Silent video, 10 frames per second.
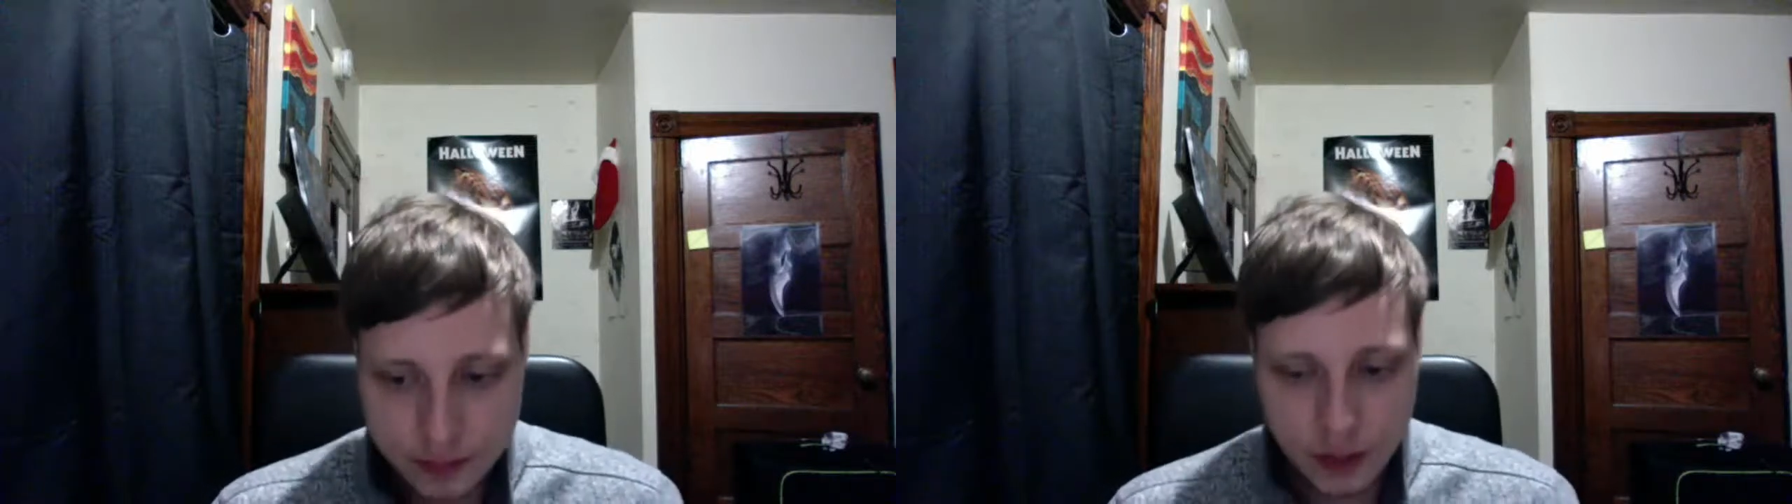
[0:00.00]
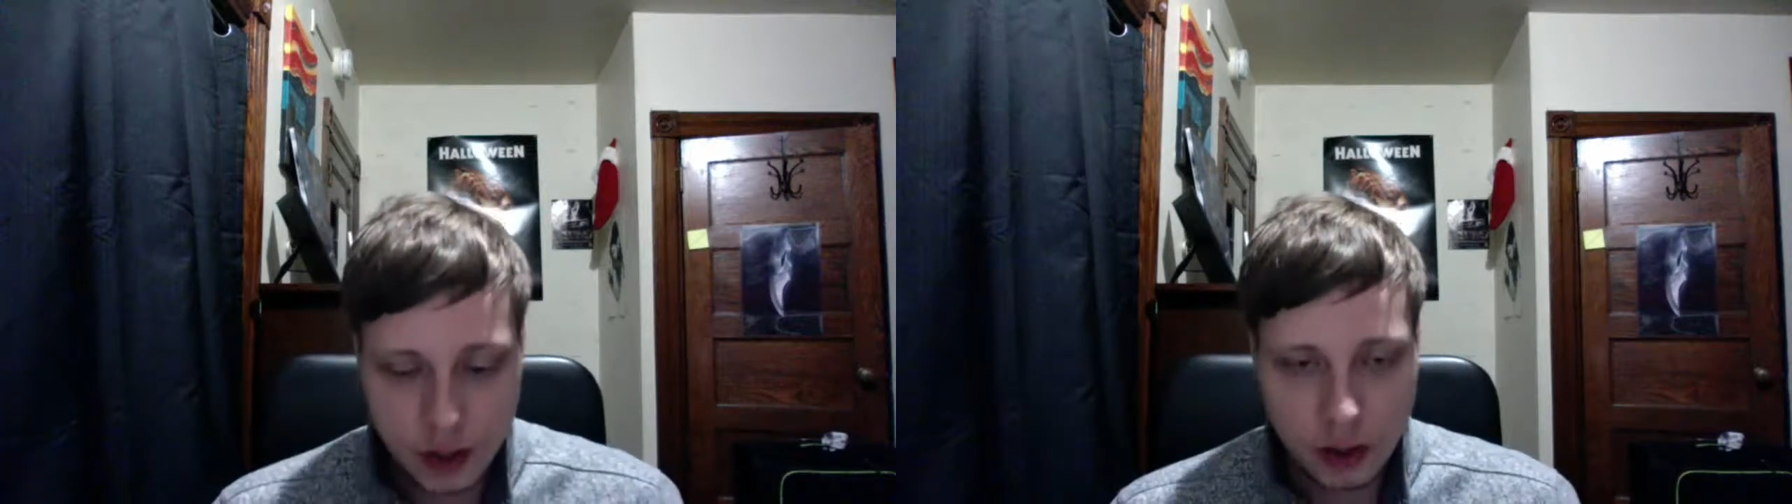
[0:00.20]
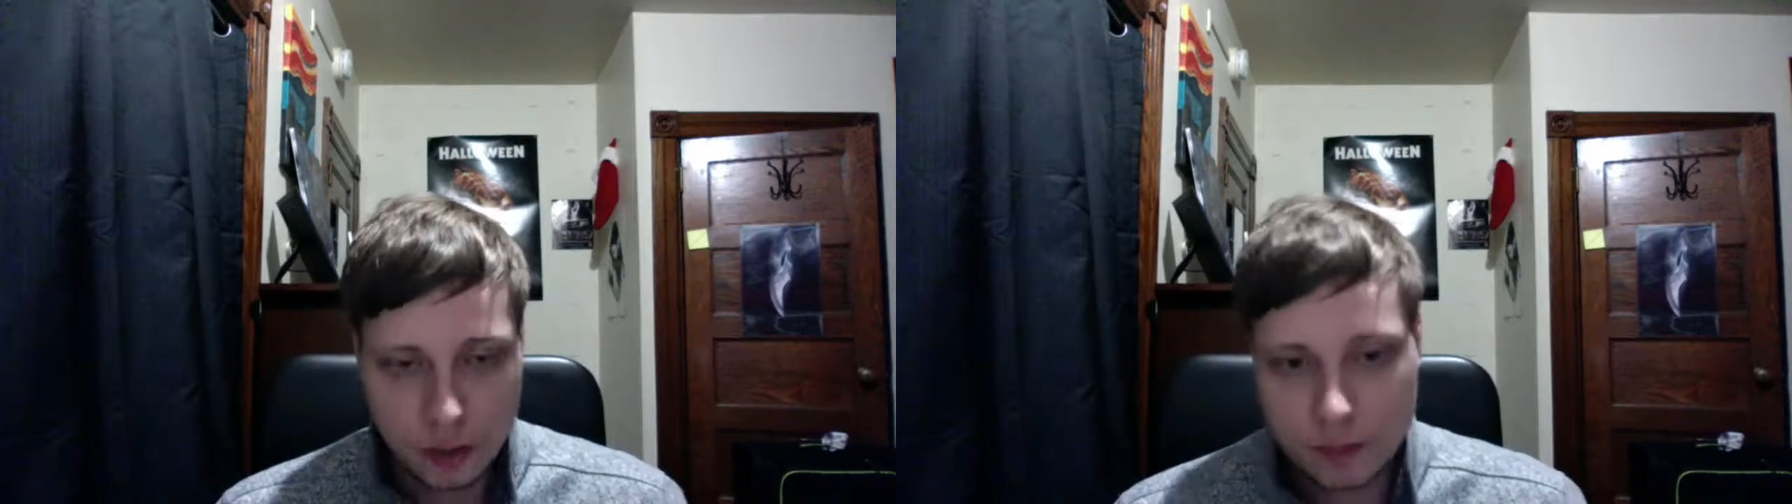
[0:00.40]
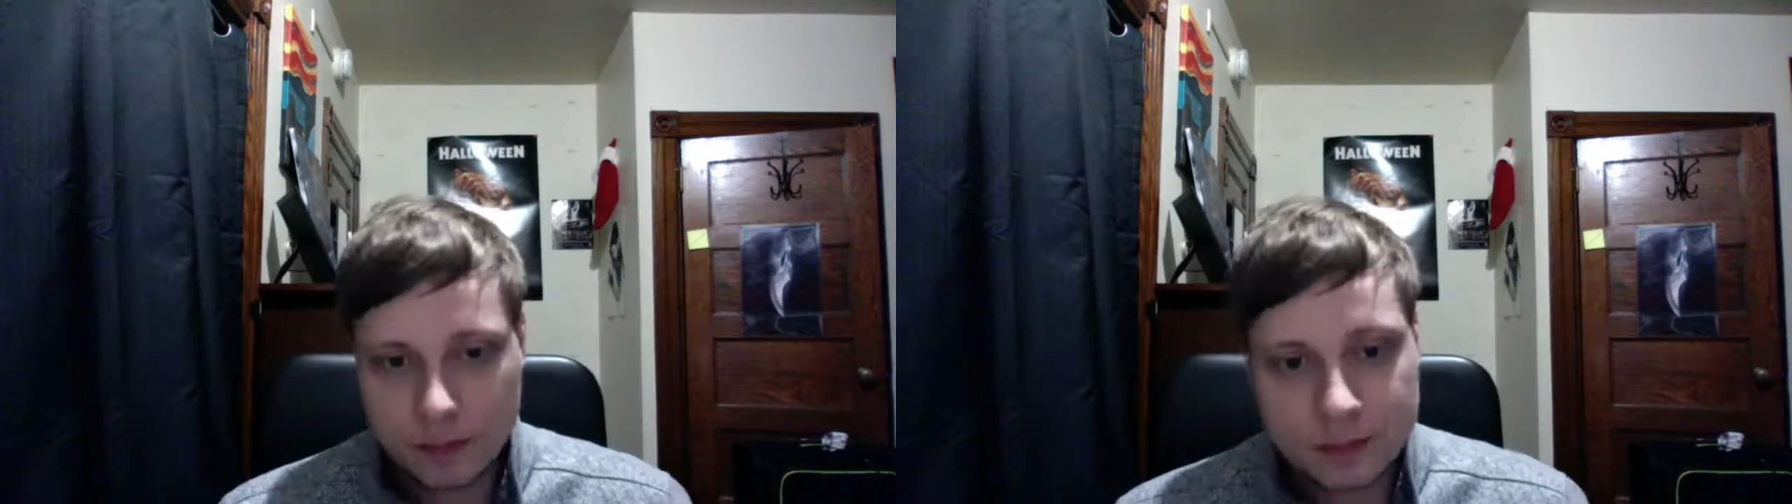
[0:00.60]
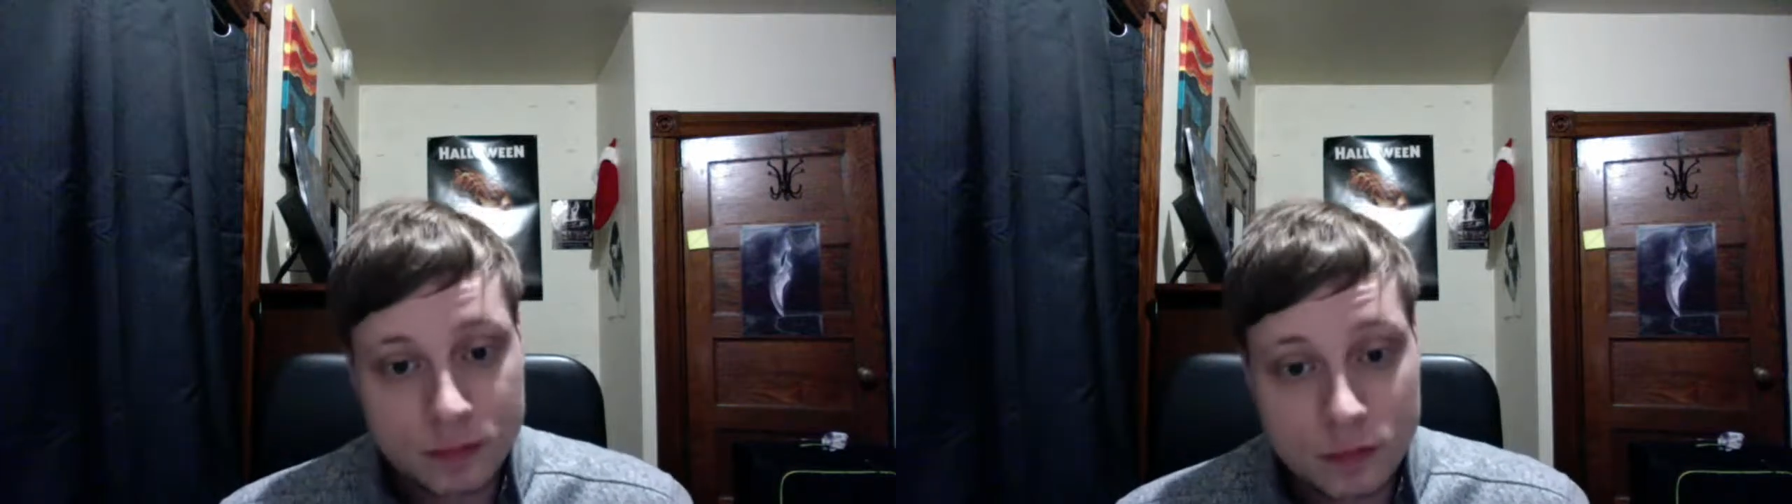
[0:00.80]
you know,
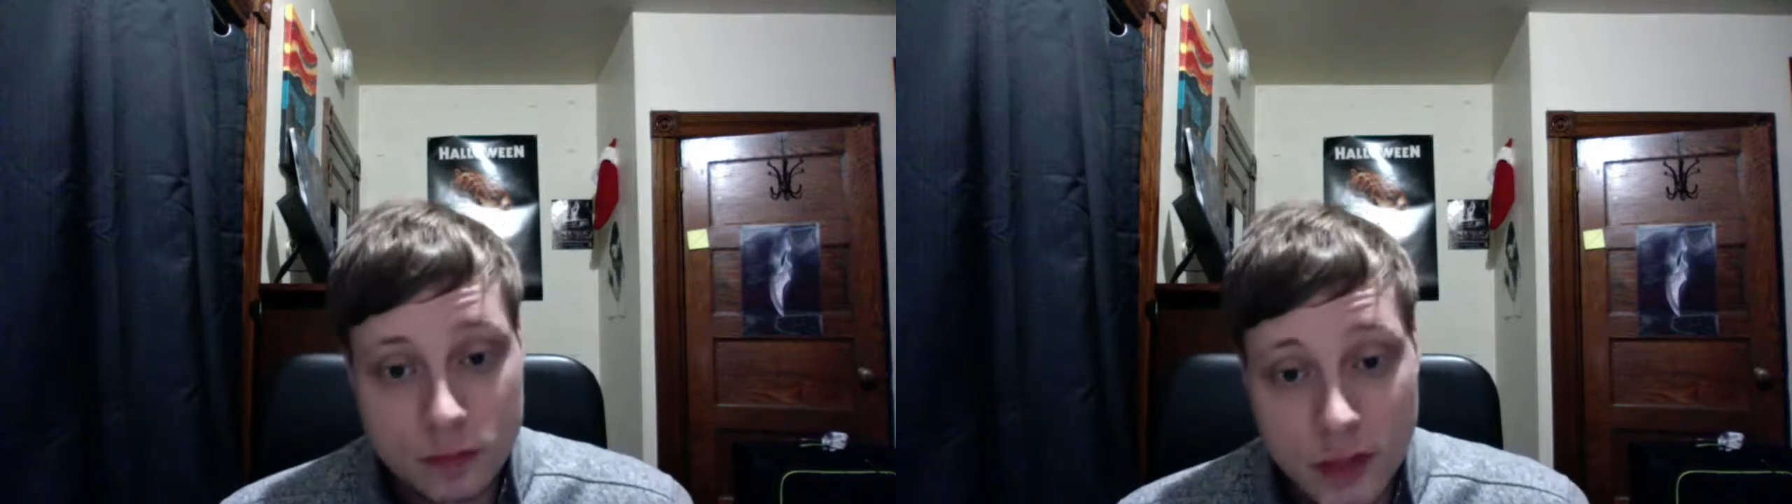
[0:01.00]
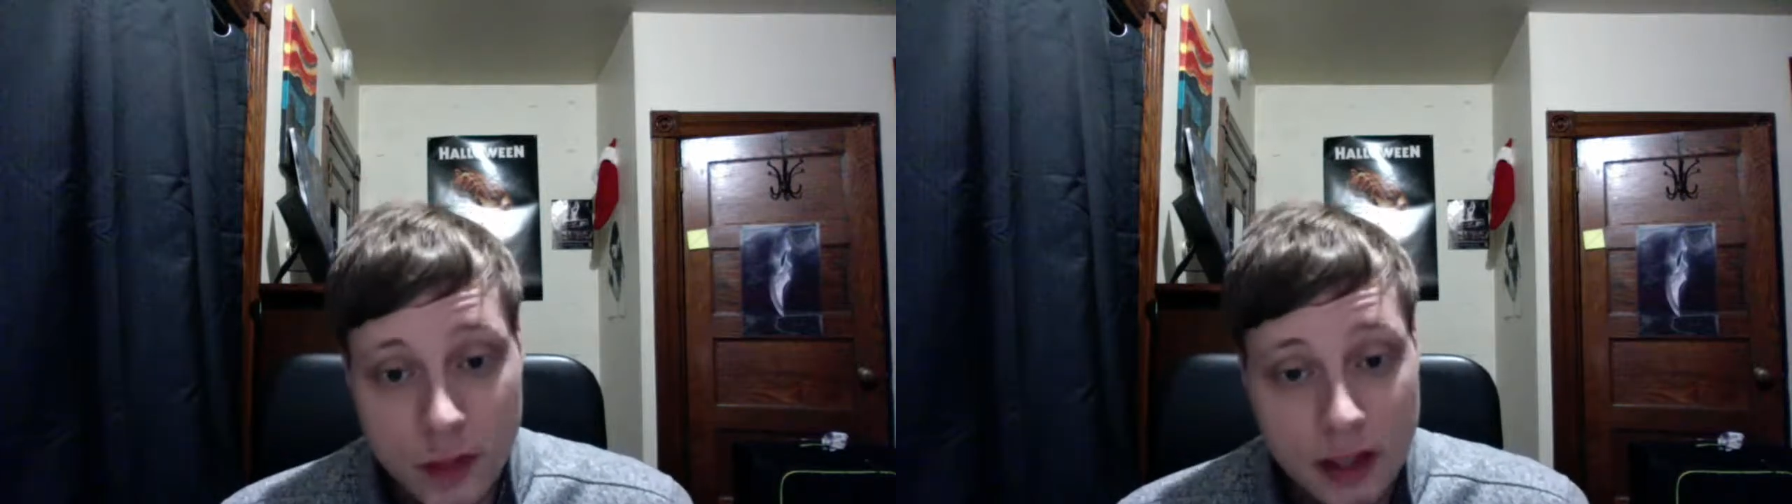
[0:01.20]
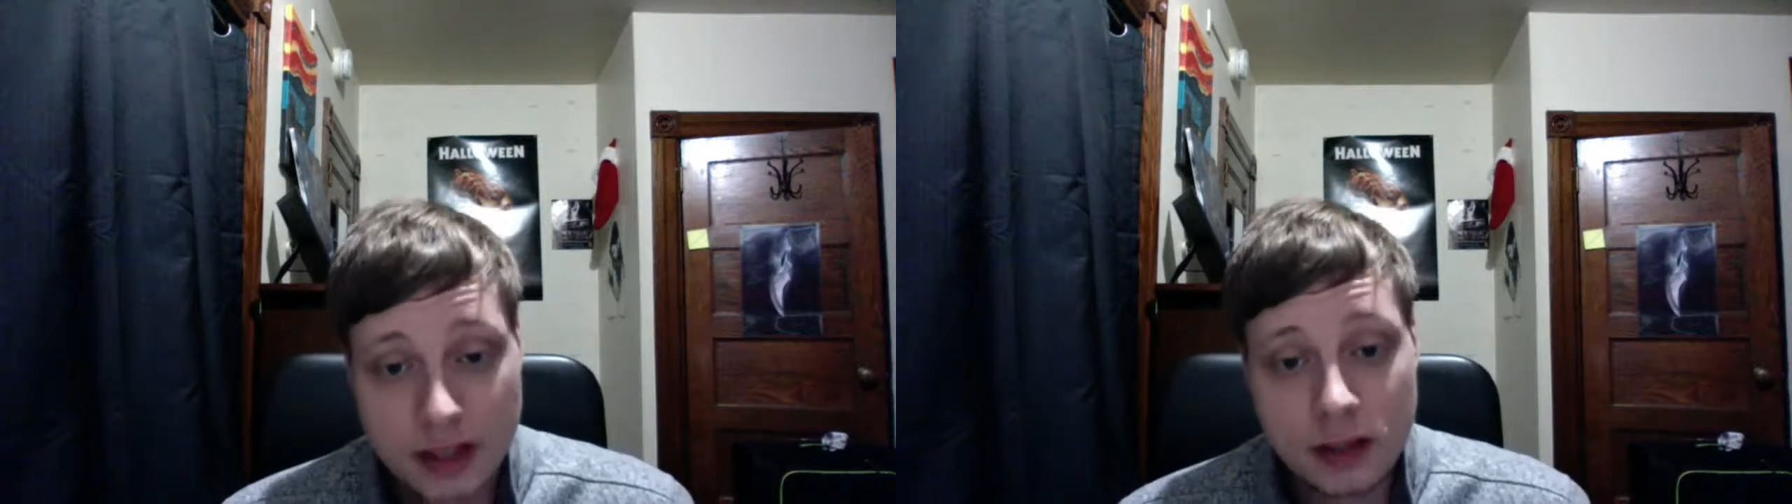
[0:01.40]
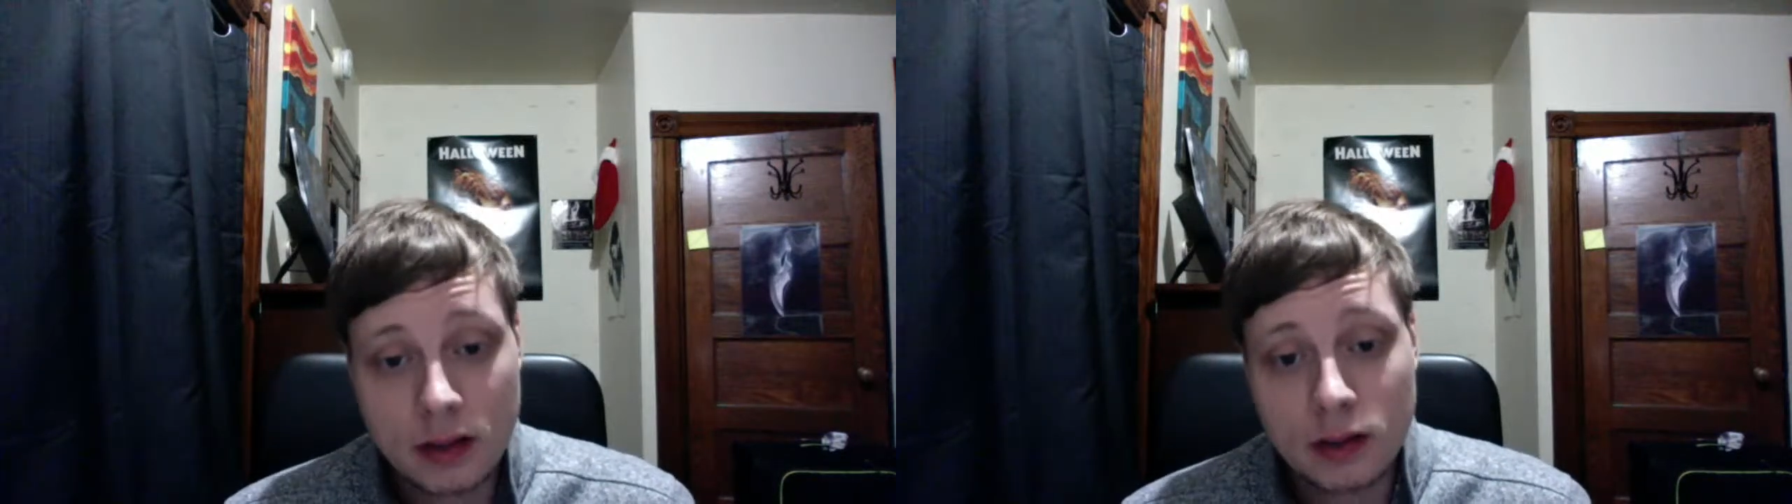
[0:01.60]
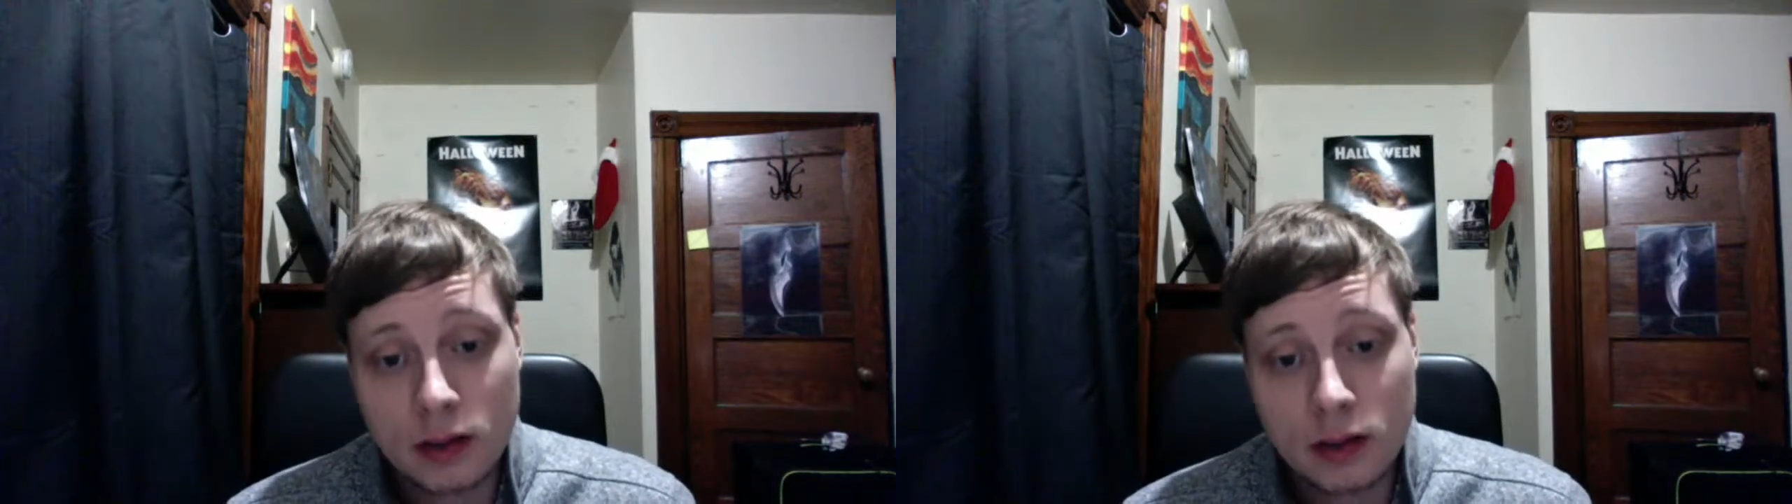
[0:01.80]
the best it can